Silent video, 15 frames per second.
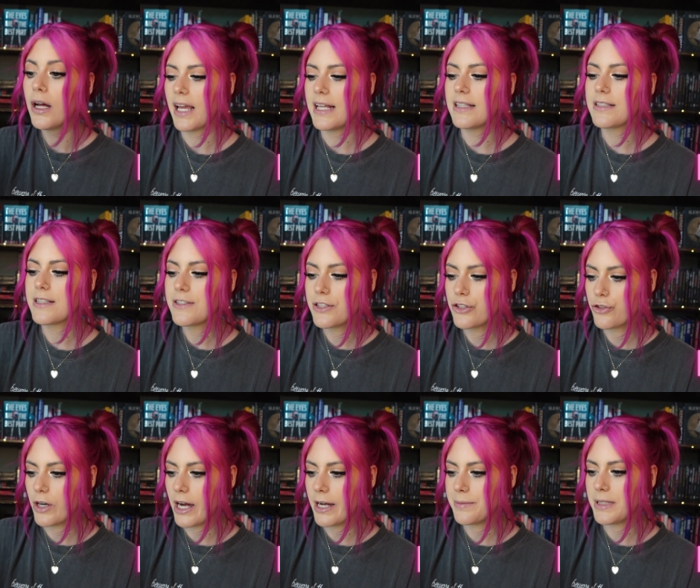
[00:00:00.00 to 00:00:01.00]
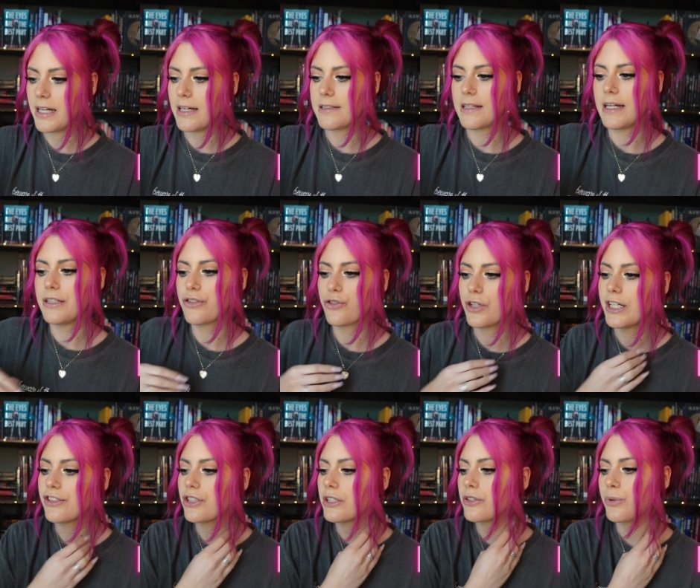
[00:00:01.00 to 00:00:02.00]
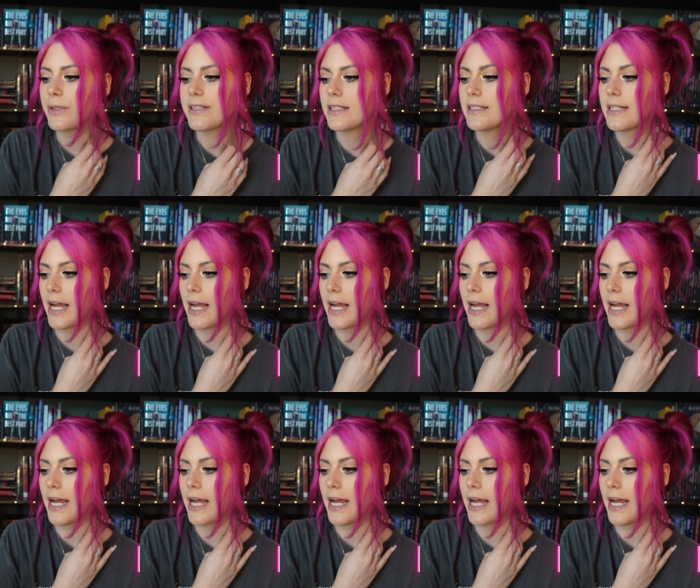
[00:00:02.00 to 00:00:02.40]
And this is described as a strange and twisted